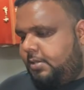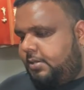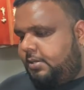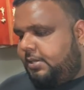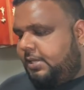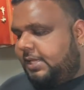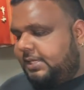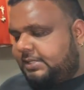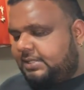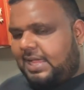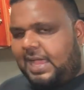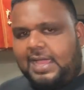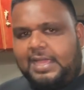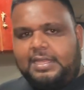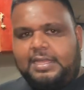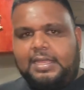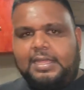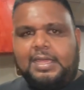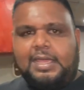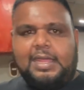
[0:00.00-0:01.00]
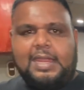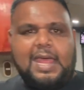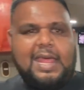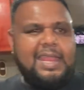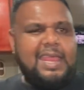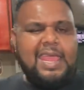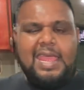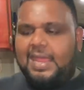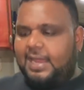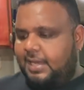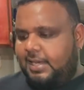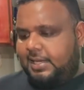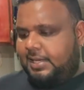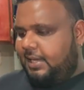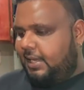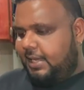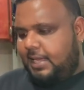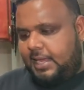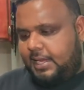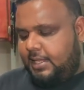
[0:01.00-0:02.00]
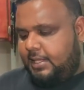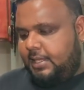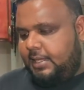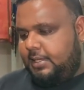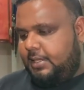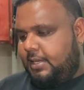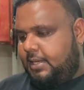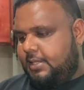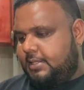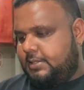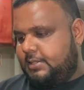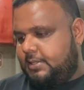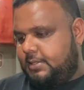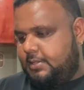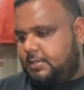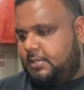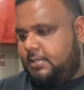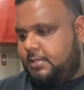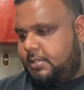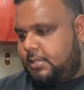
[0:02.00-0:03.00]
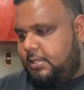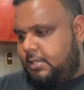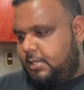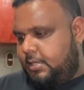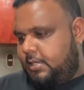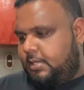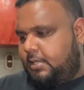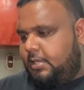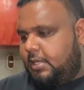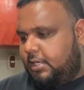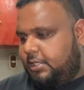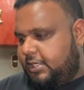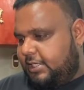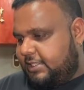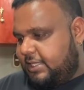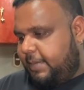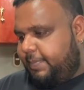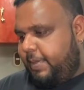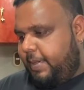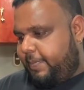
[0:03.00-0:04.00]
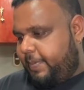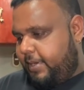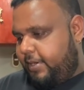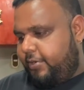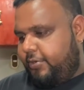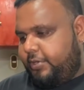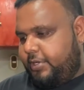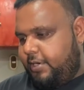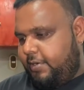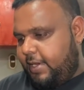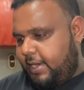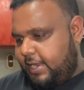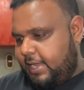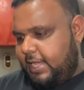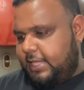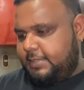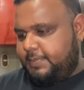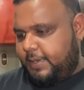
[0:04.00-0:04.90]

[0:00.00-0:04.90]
Yes, I think you can add anything, anything to this. Not just a pepper roti, right, guys?